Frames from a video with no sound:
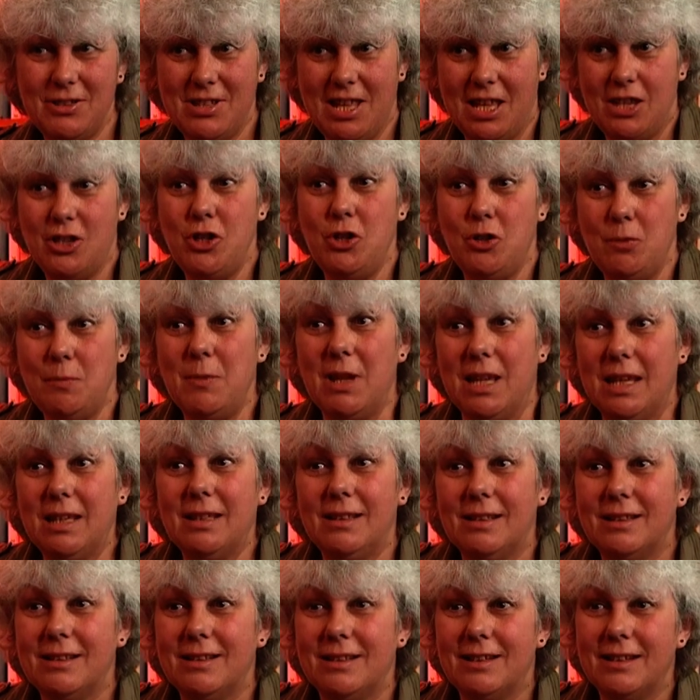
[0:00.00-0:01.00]
they knew me.
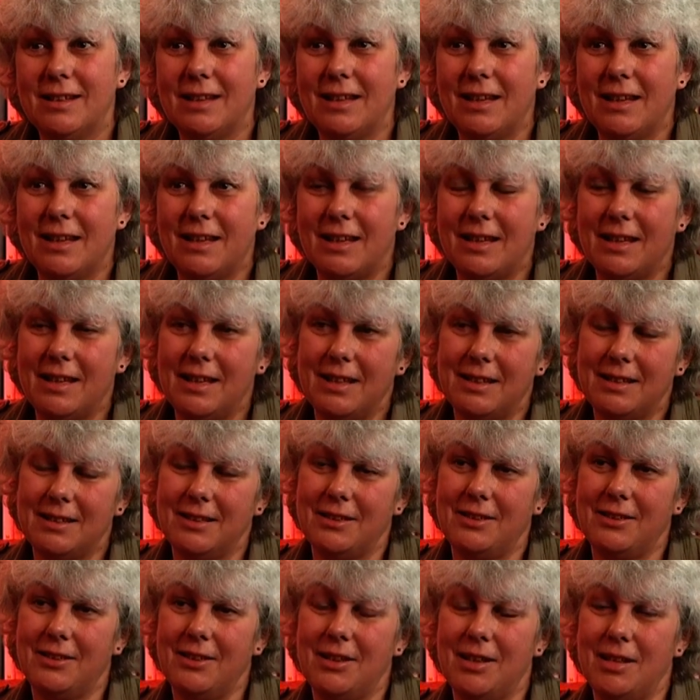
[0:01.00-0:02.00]

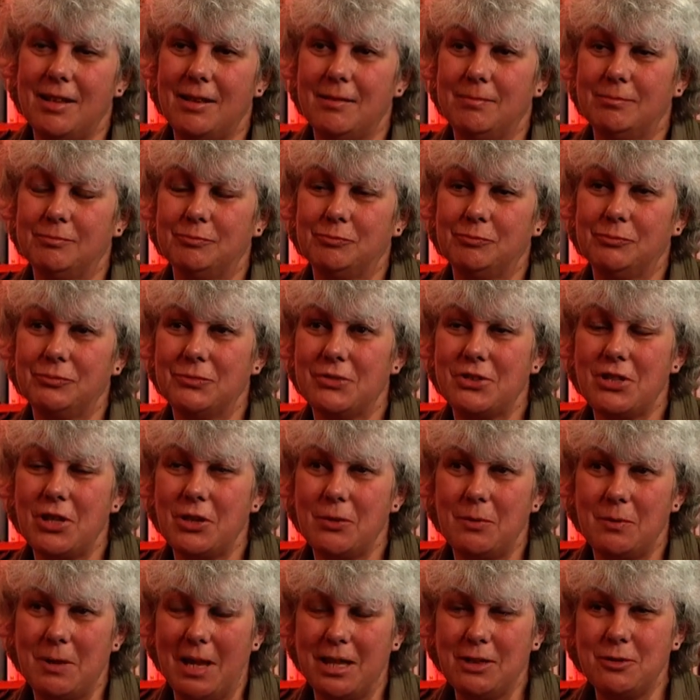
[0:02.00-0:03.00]
And
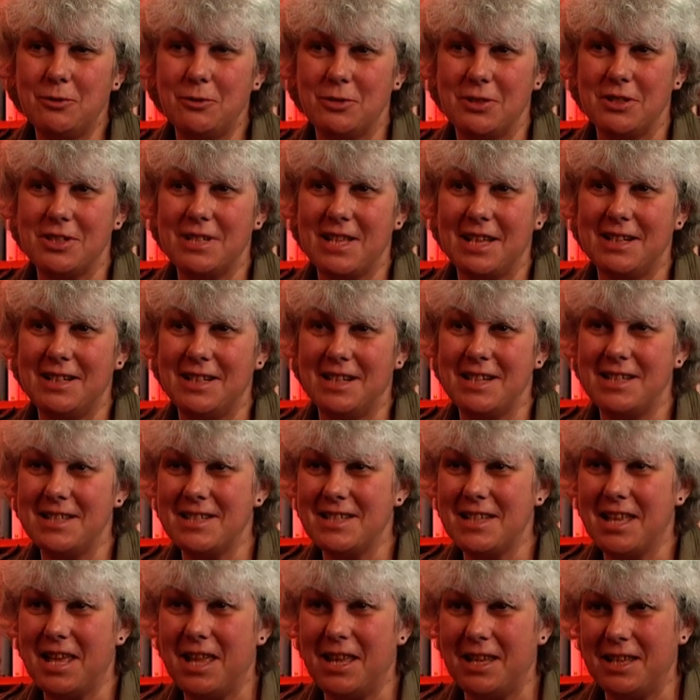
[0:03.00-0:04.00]
so I couldn't suddenly
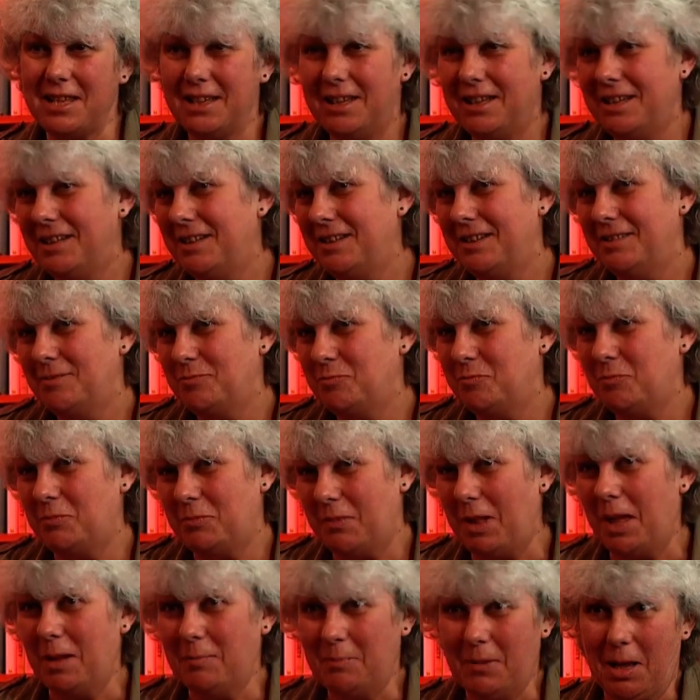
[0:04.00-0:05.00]
say,
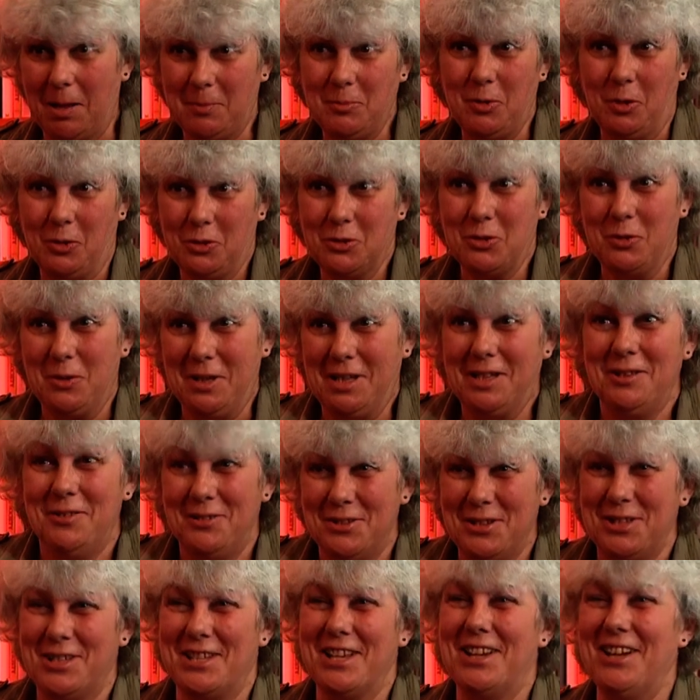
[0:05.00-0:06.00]
I'm not doing
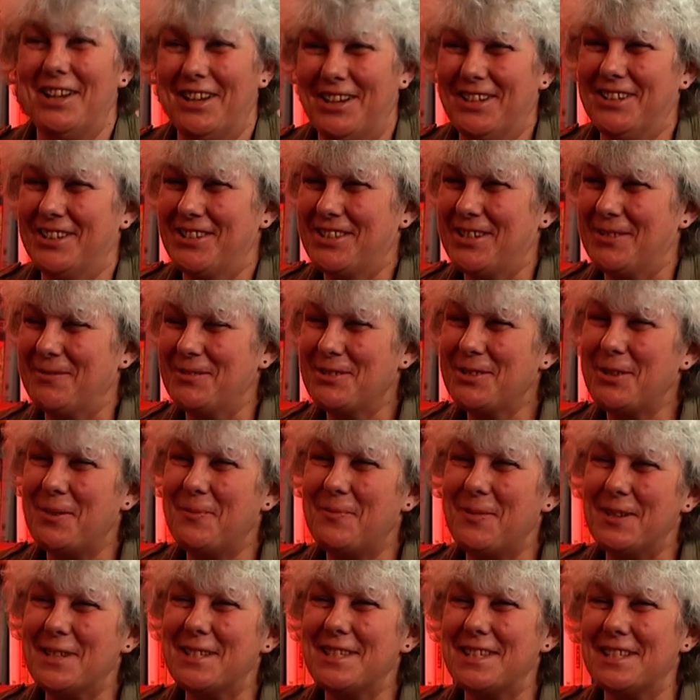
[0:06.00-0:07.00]
research. It was
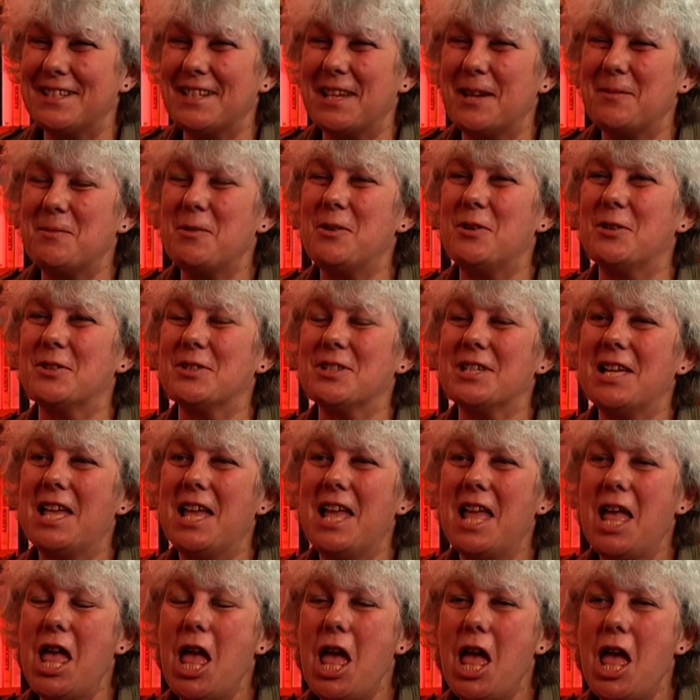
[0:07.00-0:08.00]
obvious that I was.
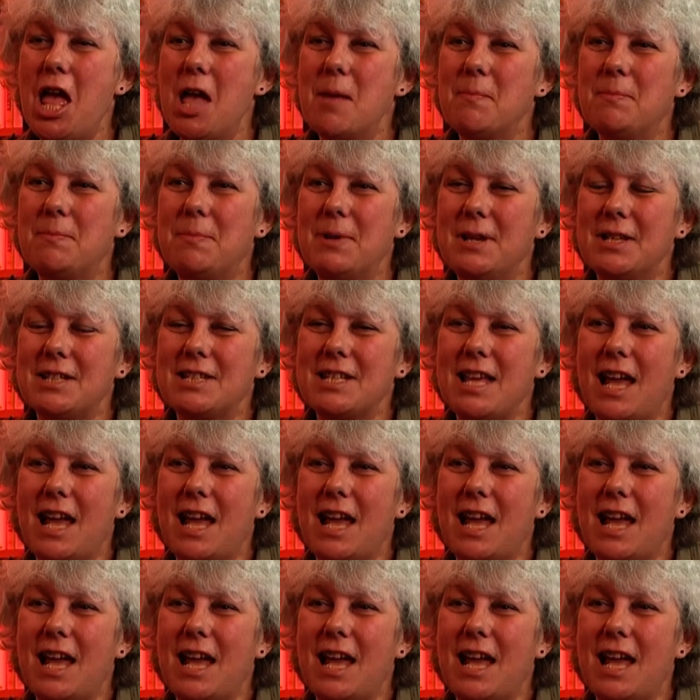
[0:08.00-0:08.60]
But